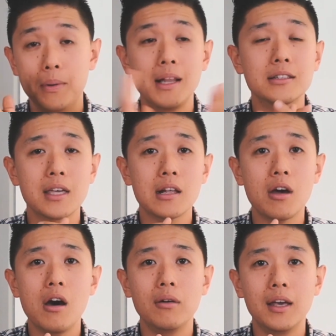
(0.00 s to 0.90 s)
but let's get
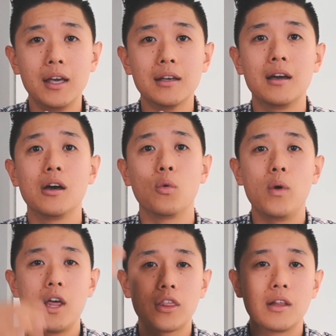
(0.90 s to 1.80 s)
going
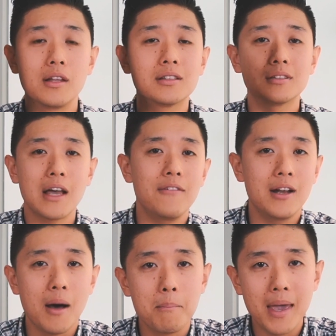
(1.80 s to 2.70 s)
with the
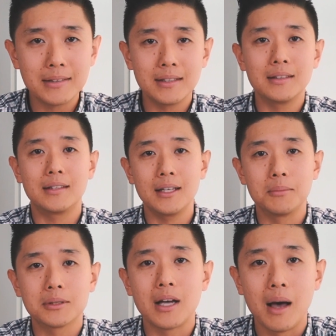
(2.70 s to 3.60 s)
7 amazing
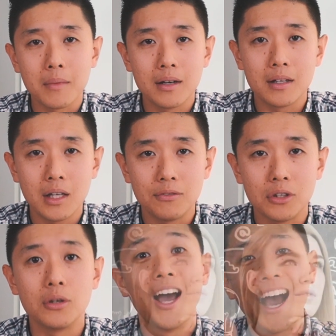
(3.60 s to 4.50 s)
tips I'm gonna give
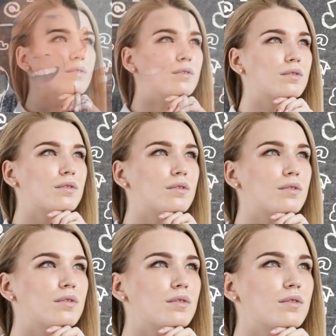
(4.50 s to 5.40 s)
you how to start
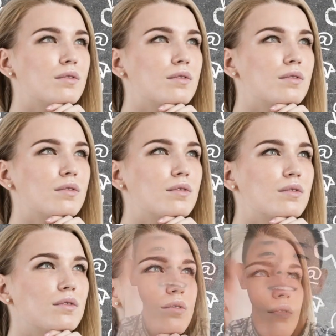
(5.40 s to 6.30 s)
real estate. And the
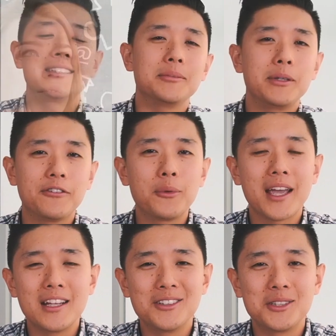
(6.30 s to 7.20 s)
last thing before we
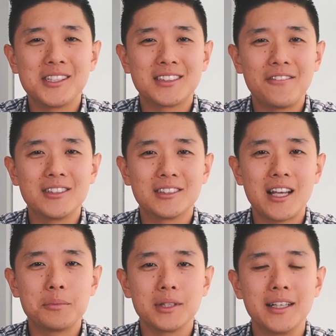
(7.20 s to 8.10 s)
get into the 7
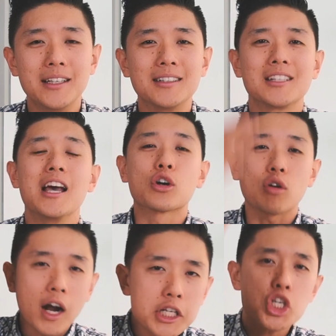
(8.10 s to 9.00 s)
steps is
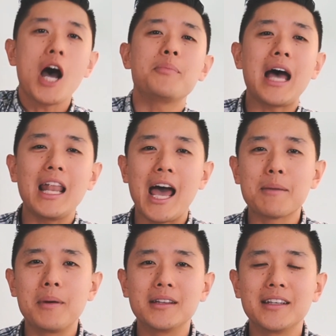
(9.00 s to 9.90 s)
karate chop that
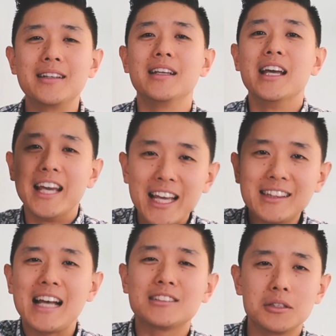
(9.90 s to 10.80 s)
like button, hit
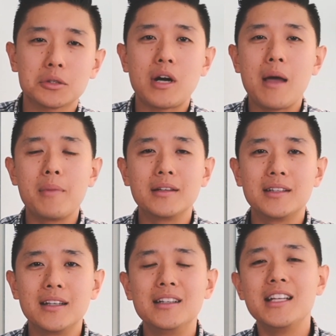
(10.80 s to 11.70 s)
that subscribe
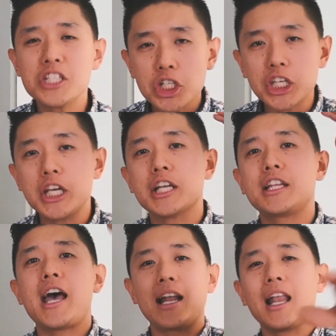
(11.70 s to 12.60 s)
button, ninja kick
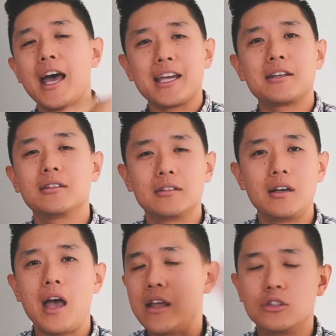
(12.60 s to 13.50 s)
that like,
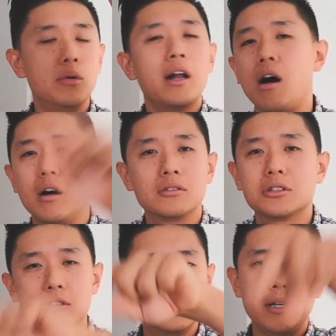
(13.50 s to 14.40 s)
do it all.
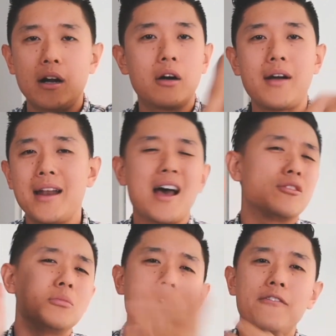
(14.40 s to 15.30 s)
Just do it all right now.
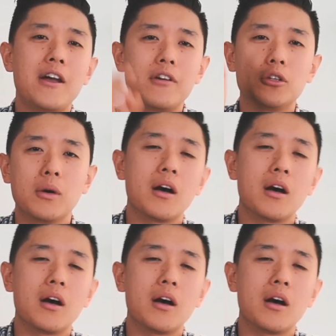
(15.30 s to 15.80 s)
Do me a favor, do it